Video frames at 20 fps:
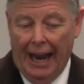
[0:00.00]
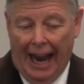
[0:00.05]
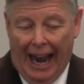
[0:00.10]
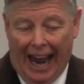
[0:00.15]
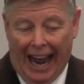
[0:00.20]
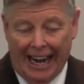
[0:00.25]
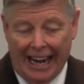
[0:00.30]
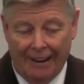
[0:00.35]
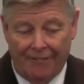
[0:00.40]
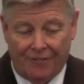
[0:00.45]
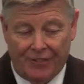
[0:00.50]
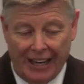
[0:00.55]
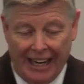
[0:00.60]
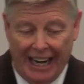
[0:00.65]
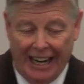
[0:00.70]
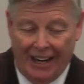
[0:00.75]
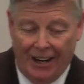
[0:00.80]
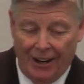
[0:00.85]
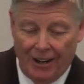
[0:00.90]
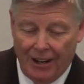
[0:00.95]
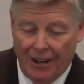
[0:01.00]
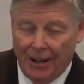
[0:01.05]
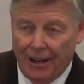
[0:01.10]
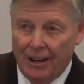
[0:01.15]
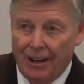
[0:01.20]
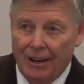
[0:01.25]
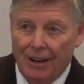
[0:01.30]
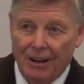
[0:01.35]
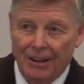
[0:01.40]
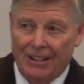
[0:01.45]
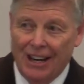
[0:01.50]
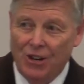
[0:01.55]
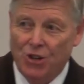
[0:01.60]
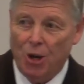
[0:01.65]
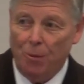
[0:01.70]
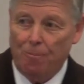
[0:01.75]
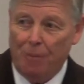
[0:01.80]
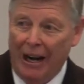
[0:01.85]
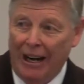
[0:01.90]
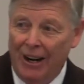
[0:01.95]
And if the
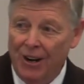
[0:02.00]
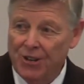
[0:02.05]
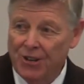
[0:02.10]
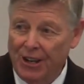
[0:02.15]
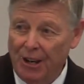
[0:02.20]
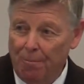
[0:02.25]
disappearance of